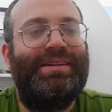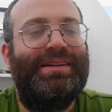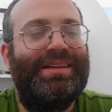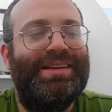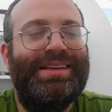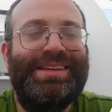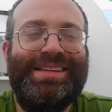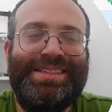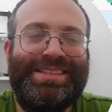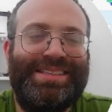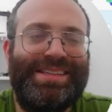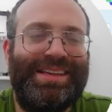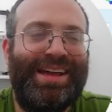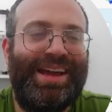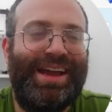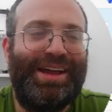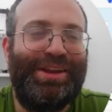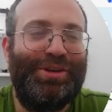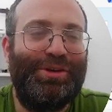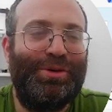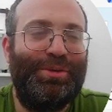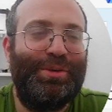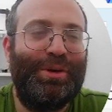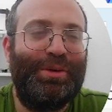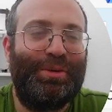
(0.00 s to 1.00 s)
see, I
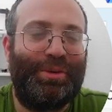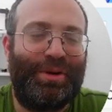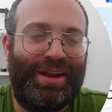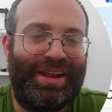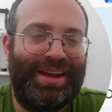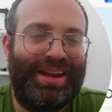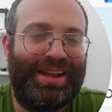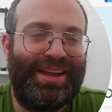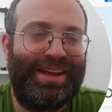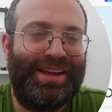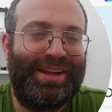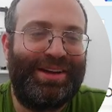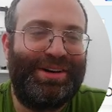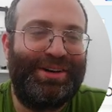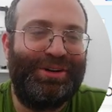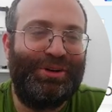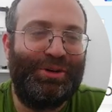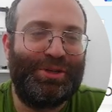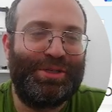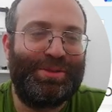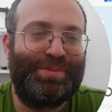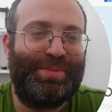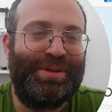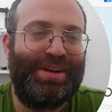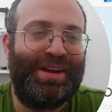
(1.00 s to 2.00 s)
knew we were gonna get
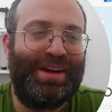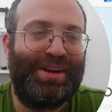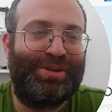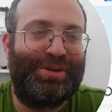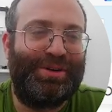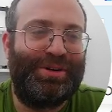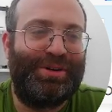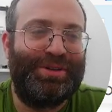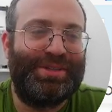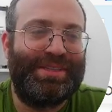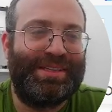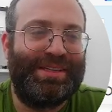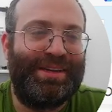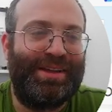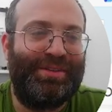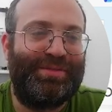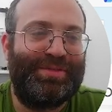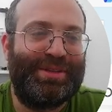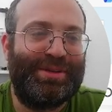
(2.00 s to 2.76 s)
close, but not close enough.